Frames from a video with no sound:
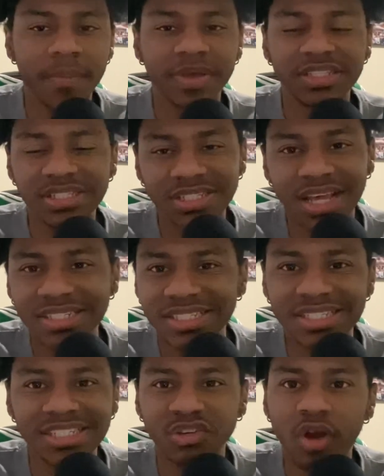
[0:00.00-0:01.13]
It sucks
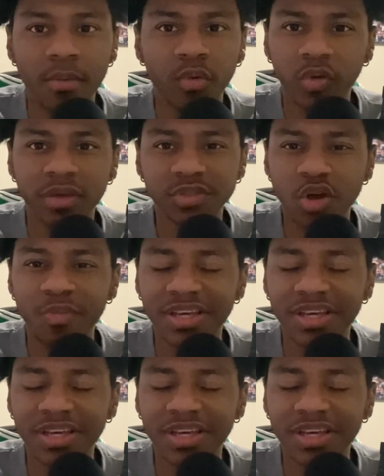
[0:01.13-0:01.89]
to see Robert Williams go,